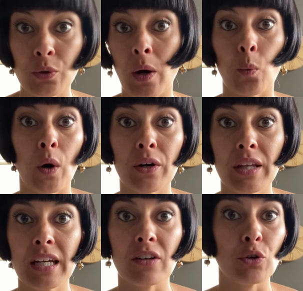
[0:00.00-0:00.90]
You are
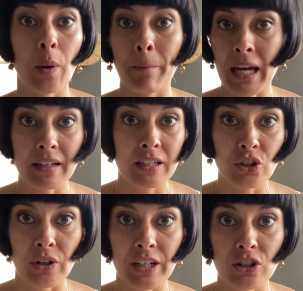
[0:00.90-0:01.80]
worthy if you abandon
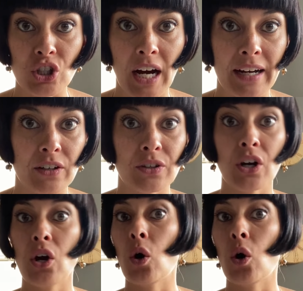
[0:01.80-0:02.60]
your inner child